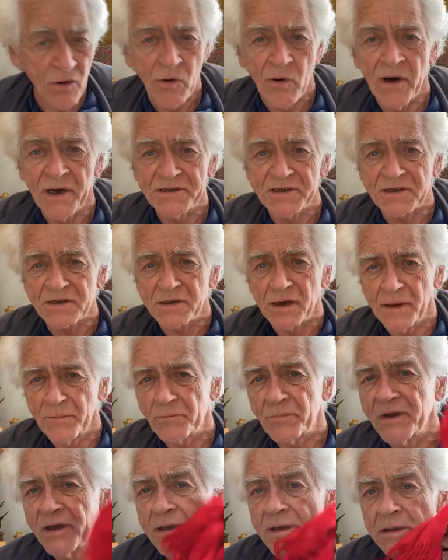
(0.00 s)
I stopped
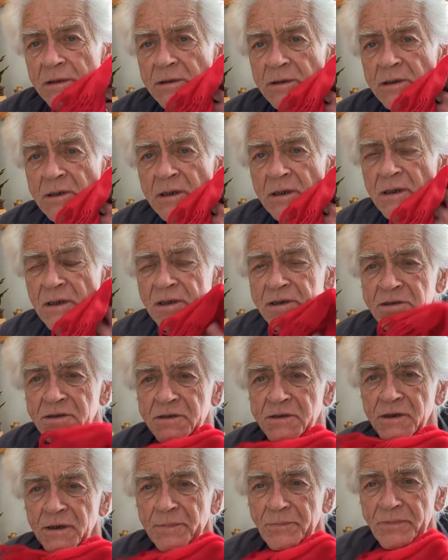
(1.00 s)
being
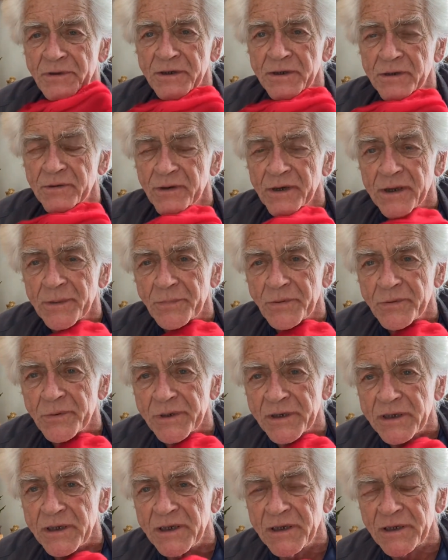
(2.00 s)
Grandpa
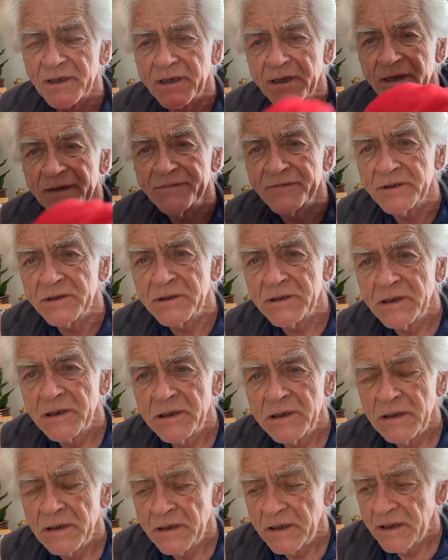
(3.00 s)
Ricky. And Kevin,
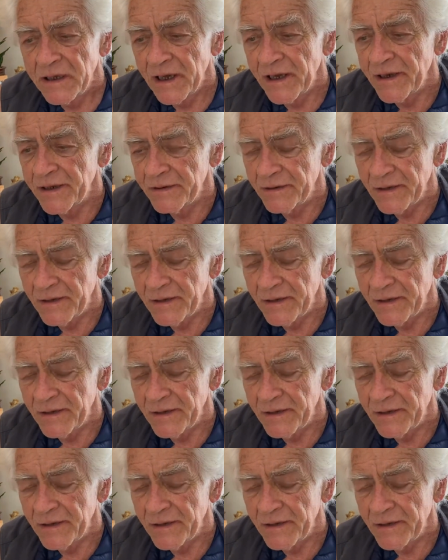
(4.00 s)
and